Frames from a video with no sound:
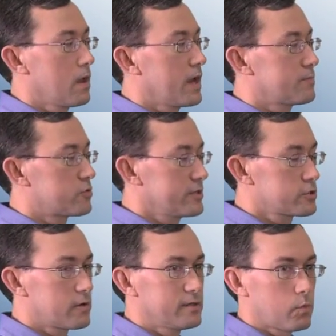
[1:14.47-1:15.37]
A
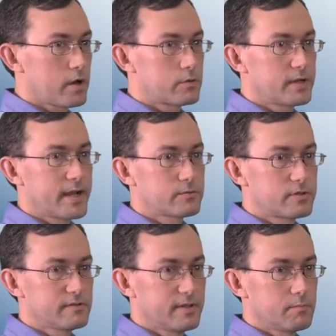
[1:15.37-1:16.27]
pressurized water reactor
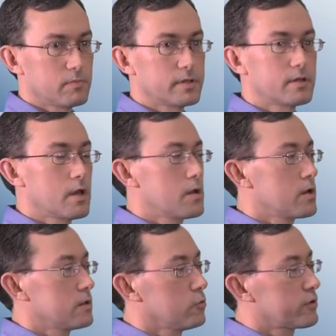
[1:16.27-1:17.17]
assembly
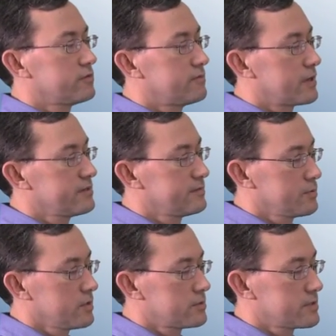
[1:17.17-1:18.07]
looks very
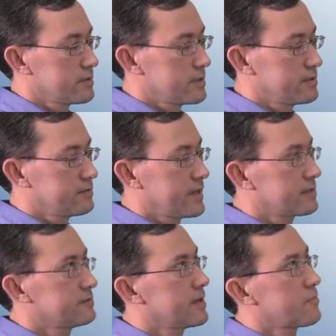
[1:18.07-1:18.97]
similar to this,
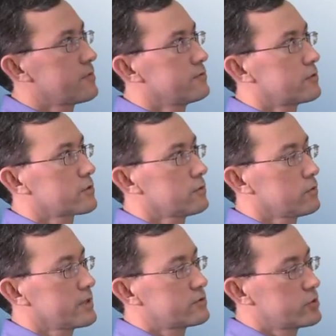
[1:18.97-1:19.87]
except the
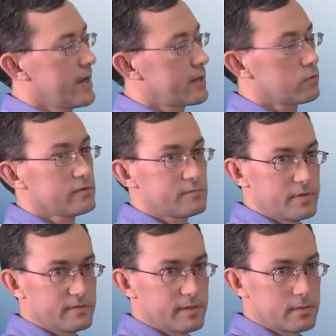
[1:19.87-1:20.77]
zircaloy channel is
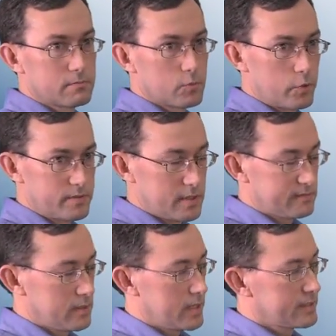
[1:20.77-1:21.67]
missing, or it
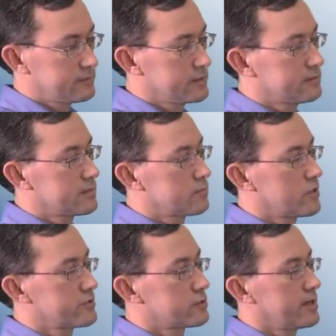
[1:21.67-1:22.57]
does not exist in a
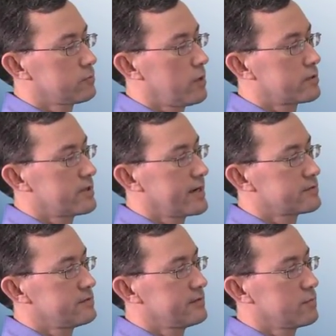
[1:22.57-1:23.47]
pressurized water
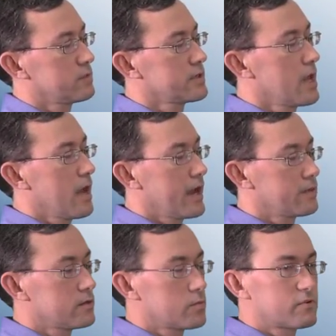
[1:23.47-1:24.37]
reactor assembly,
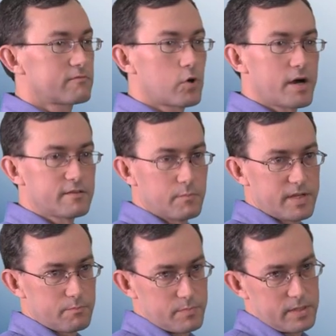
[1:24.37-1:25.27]
and the number of rods
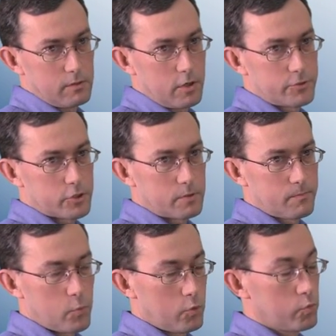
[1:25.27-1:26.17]
may be larger,
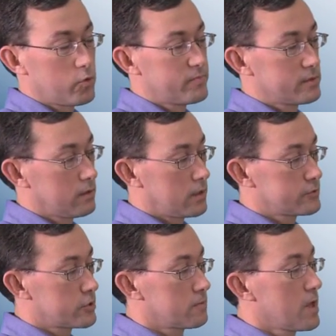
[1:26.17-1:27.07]
or will be
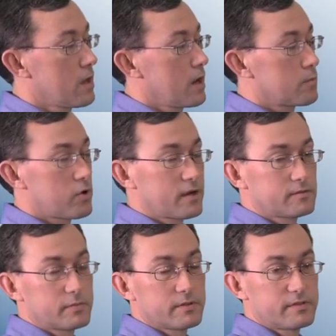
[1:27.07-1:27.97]
larger,
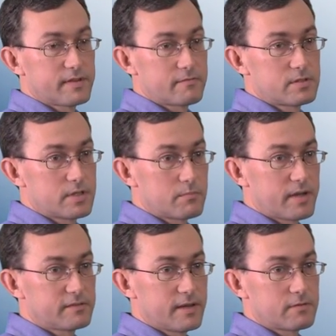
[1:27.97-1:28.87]
approximately 17
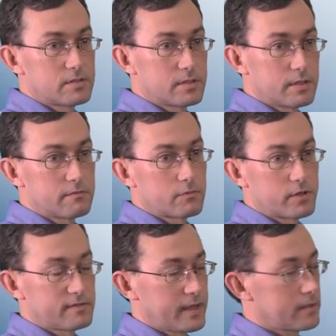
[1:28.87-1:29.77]
by 17
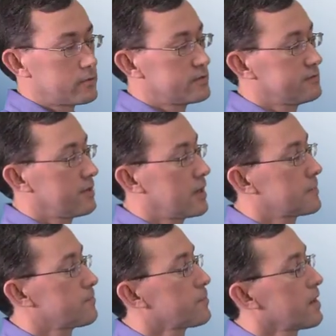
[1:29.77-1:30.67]
for a standard
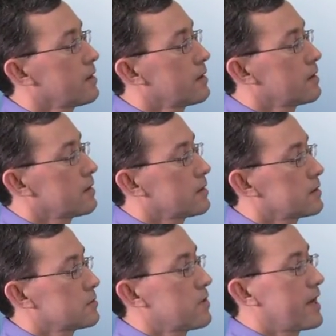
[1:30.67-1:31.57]
design.
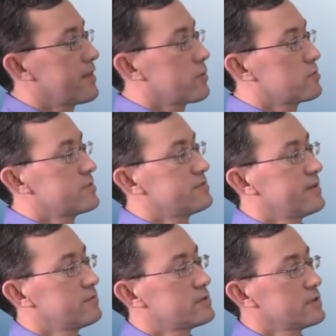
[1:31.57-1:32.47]
Um, and that would be
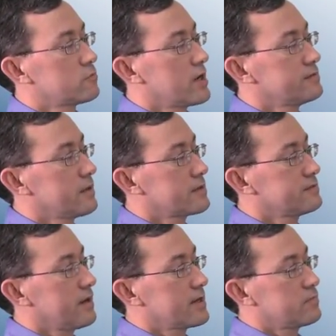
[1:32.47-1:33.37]
17 rods on a
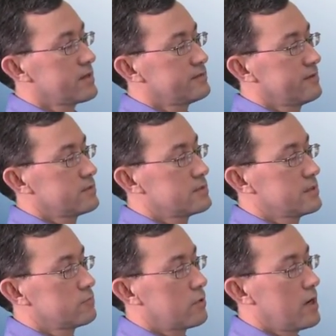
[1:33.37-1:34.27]
side by
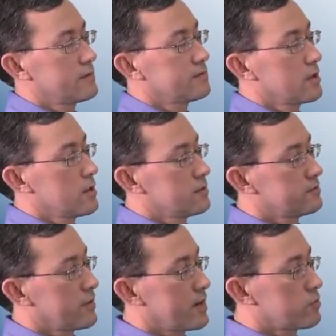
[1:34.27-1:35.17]
17 rods.
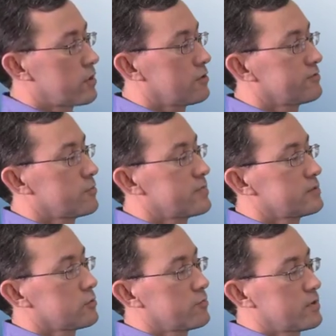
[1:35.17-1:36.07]
So that would also be a
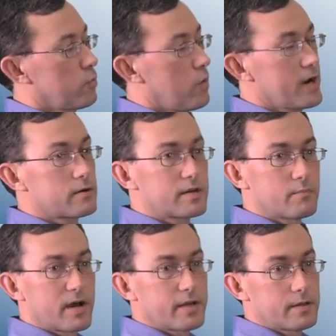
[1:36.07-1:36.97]
little bit wider at
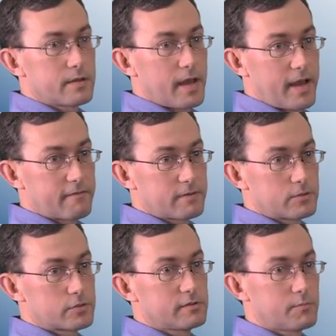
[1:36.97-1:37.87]
about 8.5
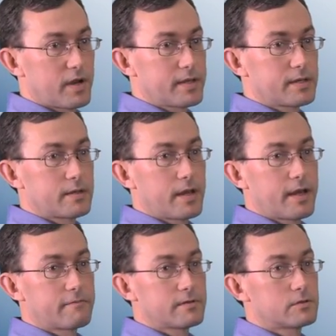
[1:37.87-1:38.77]
inches by
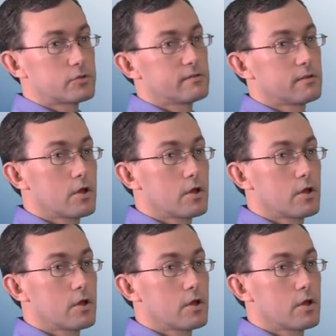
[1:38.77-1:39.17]
8.5 inches.